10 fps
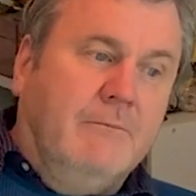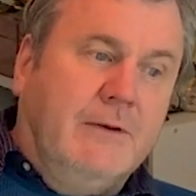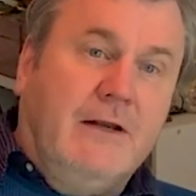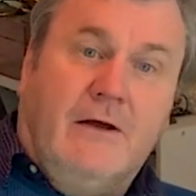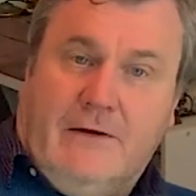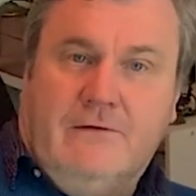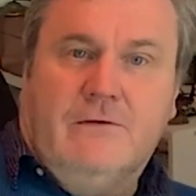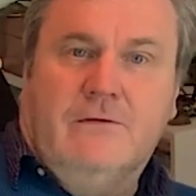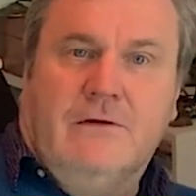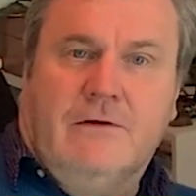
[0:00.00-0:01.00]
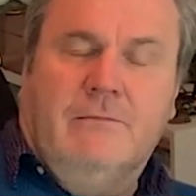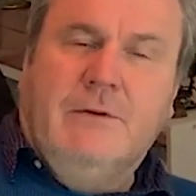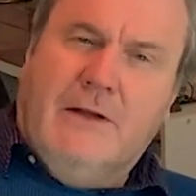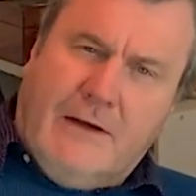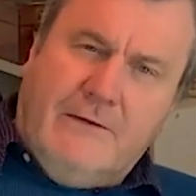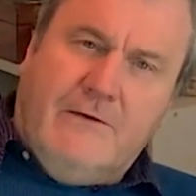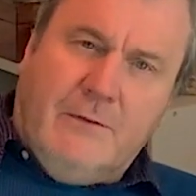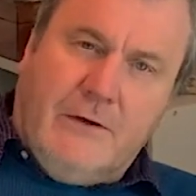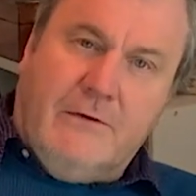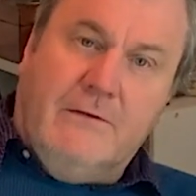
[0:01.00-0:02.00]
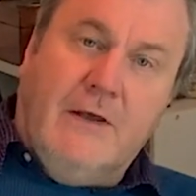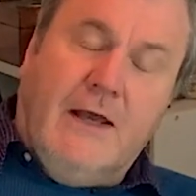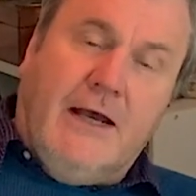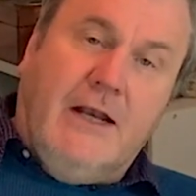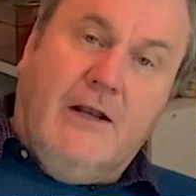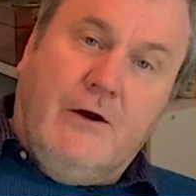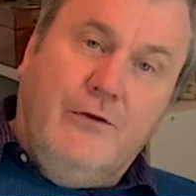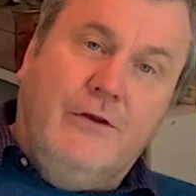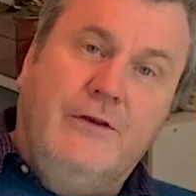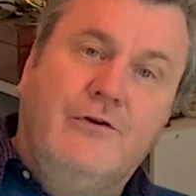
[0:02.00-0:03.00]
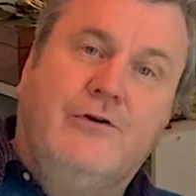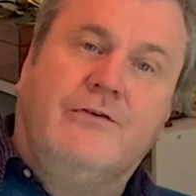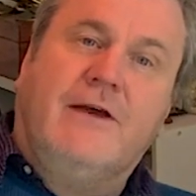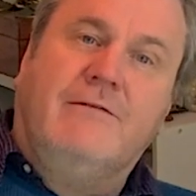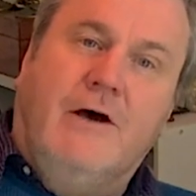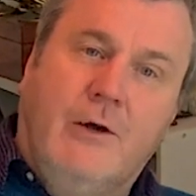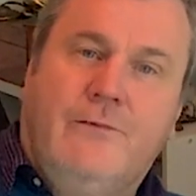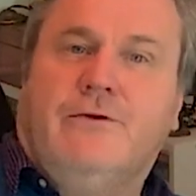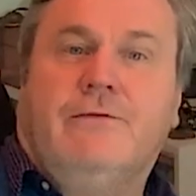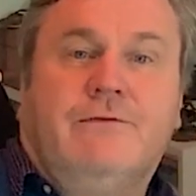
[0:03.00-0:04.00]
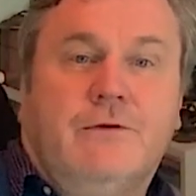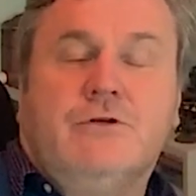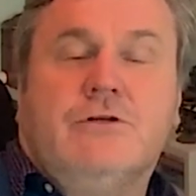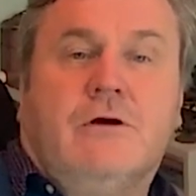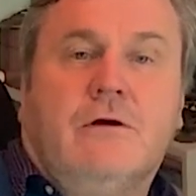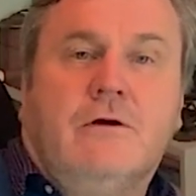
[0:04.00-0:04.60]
be nice to yourself and be nice to others, and know that you've got to have hope for the future.